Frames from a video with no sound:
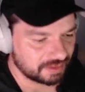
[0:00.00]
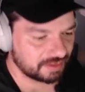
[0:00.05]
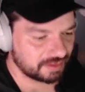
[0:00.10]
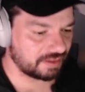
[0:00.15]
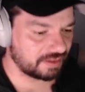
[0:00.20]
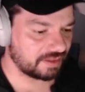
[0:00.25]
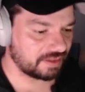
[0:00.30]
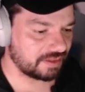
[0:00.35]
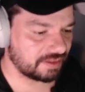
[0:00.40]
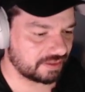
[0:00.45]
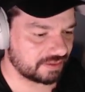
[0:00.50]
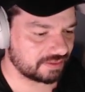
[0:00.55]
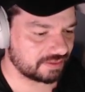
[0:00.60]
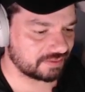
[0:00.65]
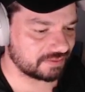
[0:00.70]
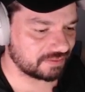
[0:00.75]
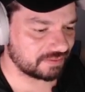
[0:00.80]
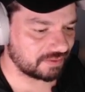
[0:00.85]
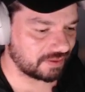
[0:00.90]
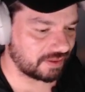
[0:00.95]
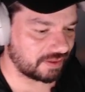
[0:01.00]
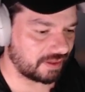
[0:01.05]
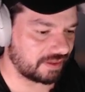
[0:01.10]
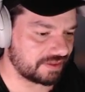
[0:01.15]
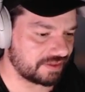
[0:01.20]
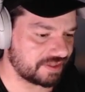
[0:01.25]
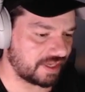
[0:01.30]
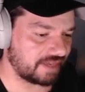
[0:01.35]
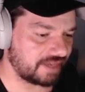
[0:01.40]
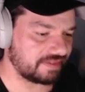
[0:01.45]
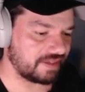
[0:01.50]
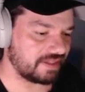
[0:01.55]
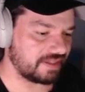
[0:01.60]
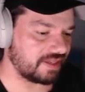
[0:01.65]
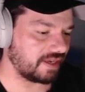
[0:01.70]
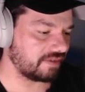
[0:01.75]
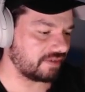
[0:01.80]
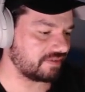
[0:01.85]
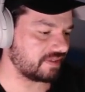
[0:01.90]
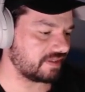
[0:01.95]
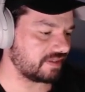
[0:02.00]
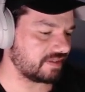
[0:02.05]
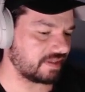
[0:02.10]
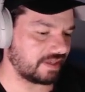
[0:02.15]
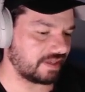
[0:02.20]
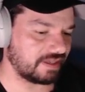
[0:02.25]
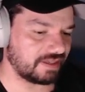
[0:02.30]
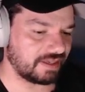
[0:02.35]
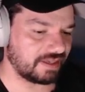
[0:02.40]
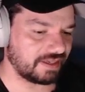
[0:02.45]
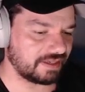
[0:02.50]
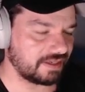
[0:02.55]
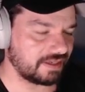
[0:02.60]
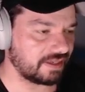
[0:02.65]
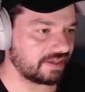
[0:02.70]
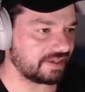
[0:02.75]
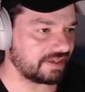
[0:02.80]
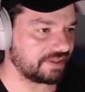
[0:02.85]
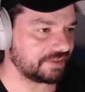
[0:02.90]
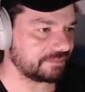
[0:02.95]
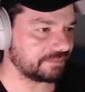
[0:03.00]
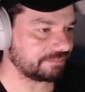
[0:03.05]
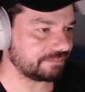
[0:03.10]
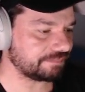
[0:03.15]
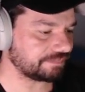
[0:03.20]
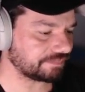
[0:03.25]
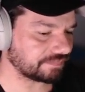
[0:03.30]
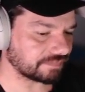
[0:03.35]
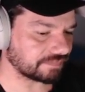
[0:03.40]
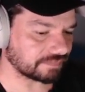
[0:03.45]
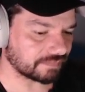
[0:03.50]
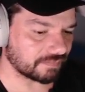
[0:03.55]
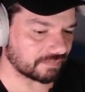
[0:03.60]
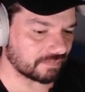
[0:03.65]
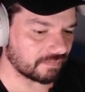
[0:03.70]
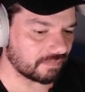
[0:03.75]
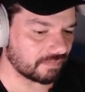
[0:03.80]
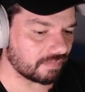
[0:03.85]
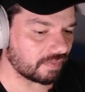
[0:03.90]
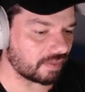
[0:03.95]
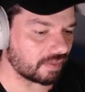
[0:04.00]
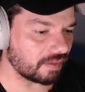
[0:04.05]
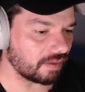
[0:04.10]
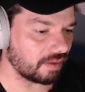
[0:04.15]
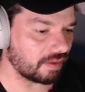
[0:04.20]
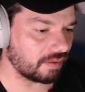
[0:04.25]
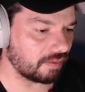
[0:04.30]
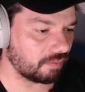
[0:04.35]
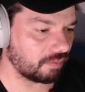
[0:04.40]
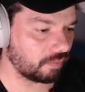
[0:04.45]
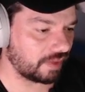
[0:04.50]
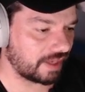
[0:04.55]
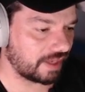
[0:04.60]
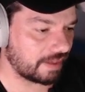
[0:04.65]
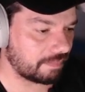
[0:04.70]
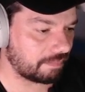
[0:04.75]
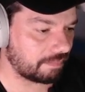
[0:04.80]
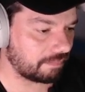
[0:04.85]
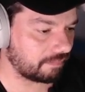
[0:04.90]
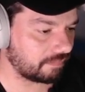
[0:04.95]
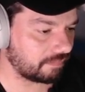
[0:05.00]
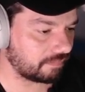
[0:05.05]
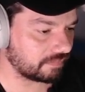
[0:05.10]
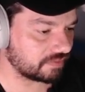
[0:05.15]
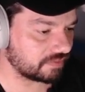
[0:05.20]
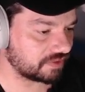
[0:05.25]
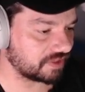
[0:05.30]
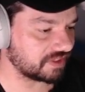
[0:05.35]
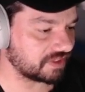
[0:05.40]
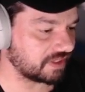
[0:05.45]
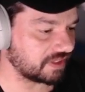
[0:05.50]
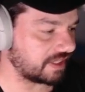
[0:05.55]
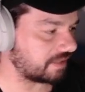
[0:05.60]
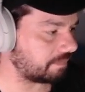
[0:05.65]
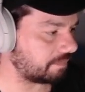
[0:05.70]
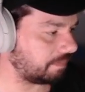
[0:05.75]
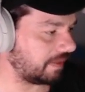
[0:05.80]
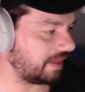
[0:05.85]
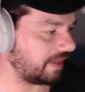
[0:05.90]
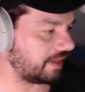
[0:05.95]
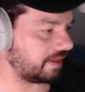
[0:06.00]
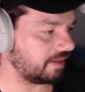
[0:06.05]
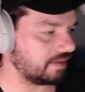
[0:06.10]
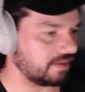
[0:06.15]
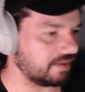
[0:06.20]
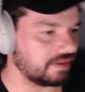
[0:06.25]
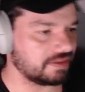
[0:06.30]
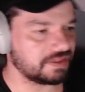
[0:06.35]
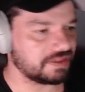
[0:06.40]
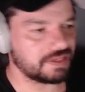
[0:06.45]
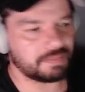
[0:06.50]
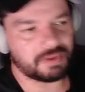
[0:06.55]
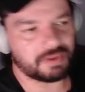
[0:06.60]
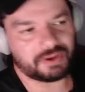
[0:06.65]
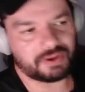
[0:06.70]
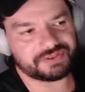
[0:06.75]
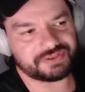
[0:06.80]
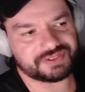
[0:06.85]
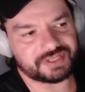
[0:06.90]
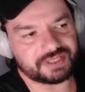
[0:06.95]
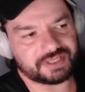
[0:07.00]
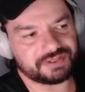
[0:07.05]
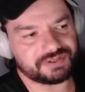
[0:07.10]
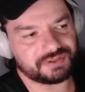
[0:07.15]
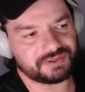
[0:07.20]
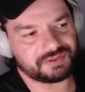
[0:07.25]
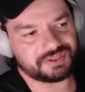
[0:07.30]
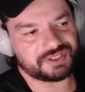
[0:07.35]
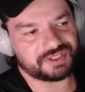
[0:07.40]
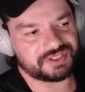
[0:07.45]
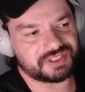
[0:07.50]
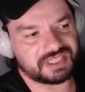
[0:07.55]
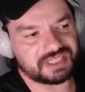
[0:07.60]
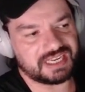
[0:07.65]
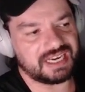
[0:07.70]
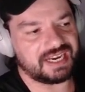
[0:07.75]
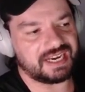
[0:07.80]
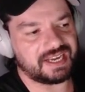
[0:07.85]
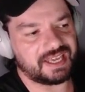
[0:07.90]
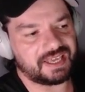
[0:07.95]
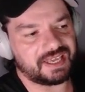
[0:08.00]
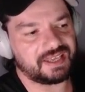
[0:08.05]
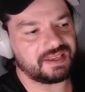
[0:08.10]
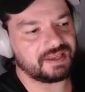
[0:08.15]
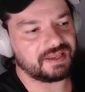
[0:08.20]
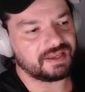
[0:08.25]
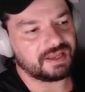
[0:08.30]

Uh, RTX 8000s and then the, when I just hit play, the model starts to just cleaning